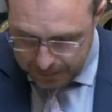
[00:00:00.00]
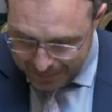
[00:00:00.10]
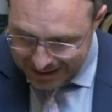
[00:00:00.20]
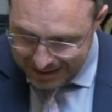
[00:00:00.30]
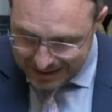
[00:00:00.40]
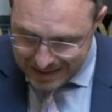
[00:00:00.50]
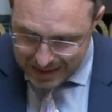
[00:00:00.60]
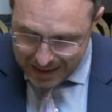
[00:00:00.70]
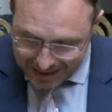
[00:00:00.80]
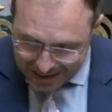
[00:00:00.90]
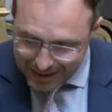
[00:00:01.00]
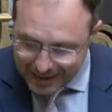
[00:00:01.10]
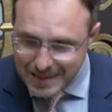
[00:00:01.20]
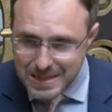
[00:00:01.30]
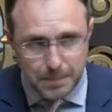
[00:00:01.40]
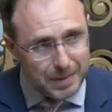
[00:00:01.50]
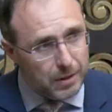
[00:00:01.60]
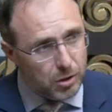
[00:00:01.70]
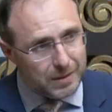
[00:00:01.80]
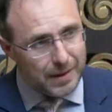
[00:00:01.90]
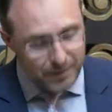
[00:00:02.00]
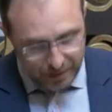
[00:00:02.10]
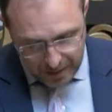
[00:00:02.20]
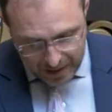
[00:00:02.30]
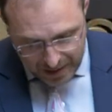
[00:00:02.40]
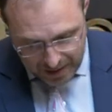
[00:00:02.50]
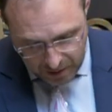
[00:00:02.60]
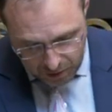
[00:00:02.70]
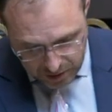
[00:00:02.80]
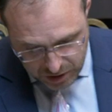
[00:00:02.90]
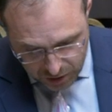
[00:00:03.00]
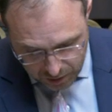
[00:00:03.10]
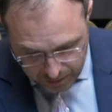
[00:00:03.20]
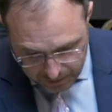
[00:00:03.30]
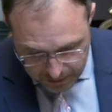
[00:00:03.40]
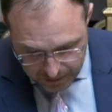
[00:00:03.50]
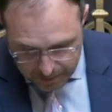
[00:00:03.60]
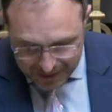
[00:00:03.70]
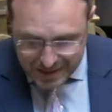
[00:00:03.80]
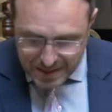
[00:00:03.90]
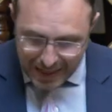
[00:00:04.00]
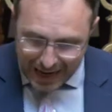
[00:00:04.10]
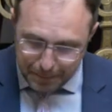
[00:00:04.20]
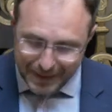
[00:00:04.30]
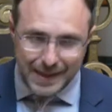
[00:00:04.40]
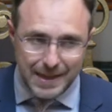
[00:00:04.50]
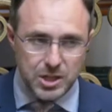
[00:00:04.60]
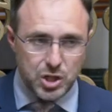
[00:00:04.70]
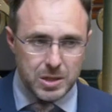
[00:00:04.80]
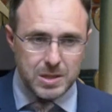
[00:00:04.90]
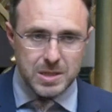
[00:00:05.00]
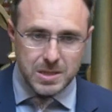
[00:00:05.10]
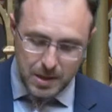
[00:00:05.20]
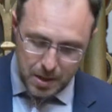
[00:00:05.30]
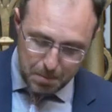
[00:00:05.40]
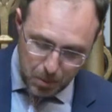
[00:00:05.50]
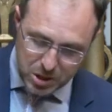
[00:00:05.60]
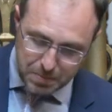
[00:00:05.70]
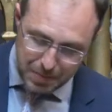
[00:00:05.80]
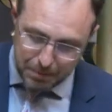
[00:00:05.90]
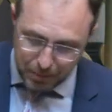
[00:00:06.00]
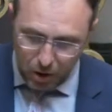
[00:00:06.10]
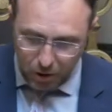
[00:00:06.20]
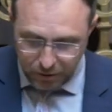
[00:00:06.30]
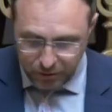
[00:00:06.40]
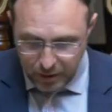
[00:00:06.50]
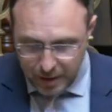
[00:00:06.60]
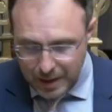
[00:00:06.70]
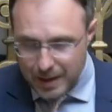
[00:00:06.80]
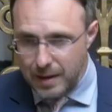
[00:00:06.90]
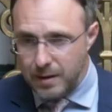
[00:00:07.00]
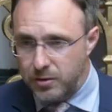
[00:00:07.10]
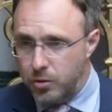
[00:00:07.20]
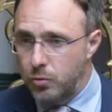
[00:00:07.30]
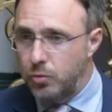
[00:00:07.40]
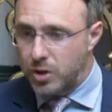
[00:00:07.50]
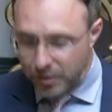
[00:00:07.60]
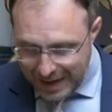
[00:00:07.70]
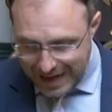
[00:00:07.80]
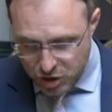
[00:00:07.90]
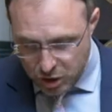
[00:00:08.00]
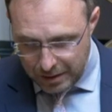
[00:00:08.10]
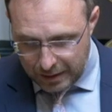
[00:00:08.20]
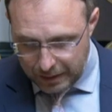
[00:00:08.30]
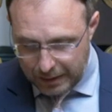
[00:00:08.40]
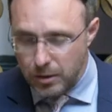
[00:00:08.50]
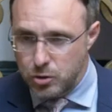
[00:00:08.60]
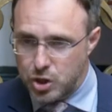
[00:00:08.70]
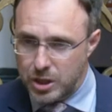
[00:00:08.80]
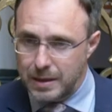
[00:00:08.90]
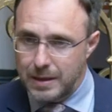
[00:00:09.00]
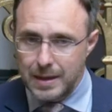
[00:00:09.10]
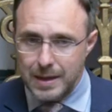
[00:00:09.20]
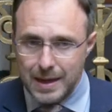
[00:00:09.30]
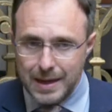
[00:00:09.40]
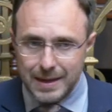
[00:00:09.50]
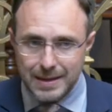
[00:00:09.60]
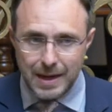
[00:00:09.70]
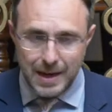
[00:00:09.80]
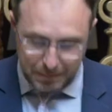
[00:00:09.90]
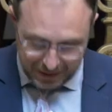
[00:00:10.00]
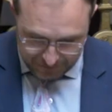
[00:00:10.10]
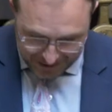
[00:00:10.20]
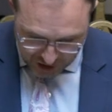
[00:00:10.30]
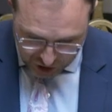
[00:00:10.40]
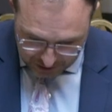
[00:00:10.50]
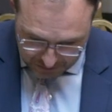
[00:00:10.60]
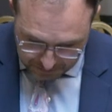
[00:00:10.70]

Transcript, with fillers: appeals, that needs to be looked at uh, also. Because applications must be brought uh, to their natural conclusion uh, in a timely fashion.